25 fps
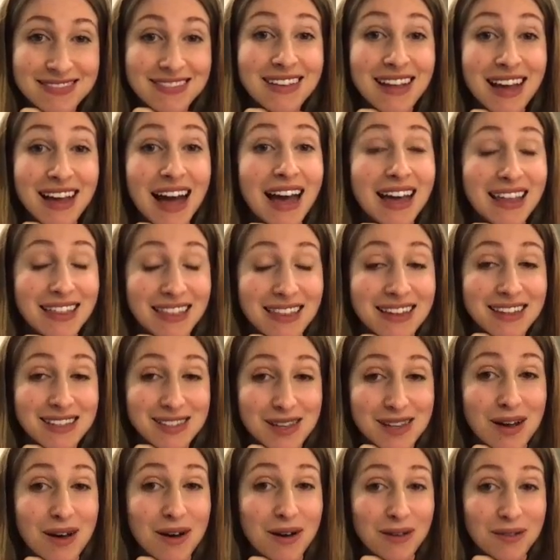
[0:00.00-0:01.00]
I think
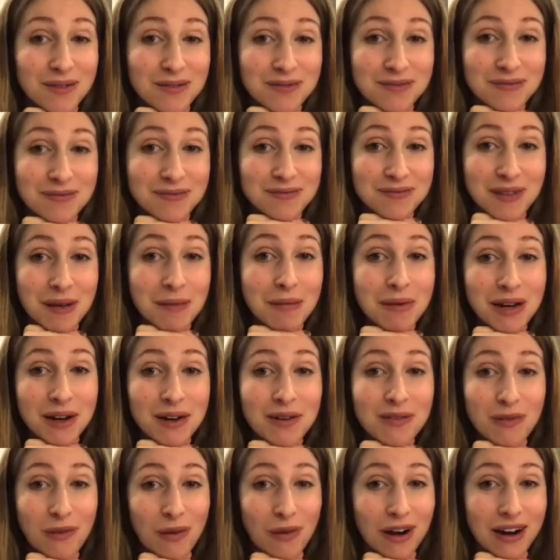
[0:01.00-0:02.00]
so. I'm here
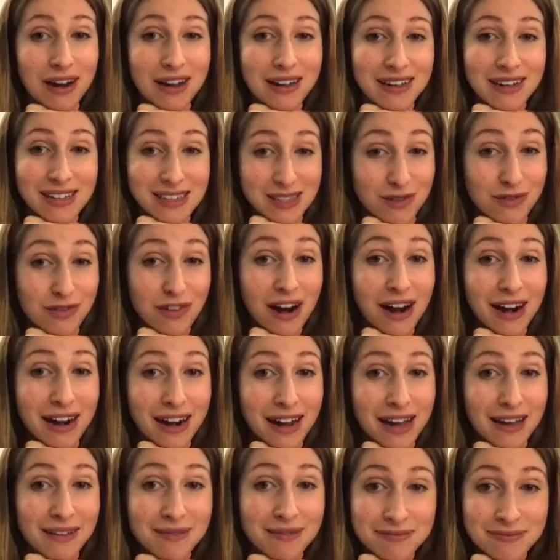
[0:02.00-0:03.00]
for it. It's a Friday.